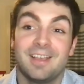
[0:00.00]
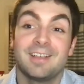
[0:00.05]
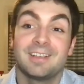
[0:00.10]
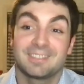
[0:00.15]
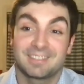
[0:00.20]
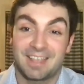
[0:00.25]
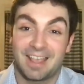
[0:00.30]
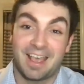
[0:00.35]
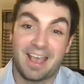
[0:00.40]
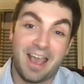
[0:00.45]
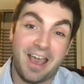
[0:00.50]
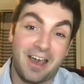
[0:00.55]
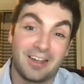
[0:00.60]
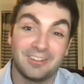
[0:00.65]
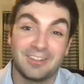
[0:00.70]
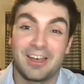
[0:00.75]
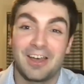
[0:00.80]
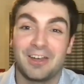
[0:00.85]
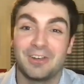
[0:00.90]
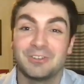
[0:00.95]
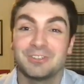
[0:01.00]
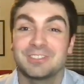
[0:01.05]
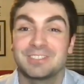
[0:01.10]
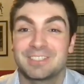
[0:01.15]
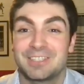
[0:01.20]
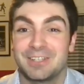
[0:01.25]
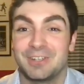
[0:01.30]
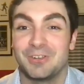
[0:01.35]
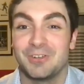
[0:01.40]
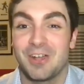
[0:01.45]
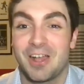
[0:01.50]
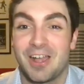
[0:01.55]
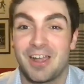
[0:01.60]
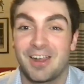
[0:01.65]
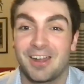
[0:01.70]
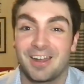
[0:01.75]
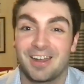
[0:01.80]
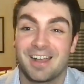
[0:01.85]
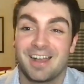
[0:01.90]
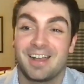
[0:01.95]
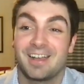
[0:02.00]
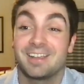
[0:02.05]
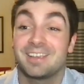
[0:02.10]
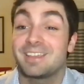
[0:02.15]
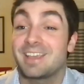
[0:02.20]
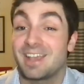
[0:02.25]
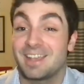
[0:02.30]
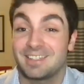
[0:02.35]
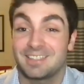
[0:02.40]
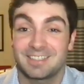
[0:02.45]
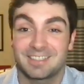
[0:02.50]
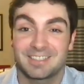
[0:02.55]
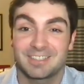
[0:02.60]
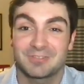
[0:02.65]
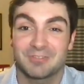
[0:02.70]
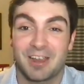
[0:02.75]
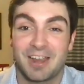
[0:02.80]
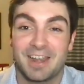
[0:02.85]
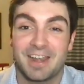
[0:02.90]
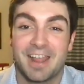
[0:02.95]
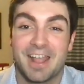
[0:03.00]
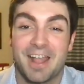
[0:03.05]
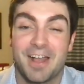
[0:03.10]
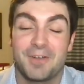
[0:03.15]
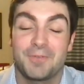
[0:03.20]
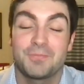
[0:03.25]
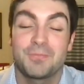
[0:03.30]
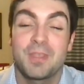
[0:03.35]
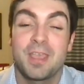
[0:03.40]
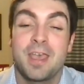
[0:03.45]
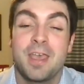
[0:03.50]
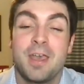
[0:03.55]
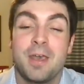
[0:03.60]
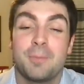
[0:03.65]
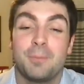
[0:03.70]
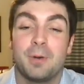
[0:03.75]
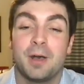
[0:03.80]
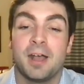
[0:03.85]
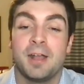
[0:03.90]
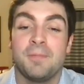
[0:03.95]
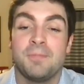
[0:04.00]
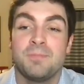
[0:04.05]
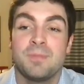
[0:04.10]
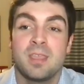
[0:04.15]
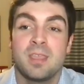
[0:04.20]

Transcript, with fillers: Say so hello to our uh, guests right now, but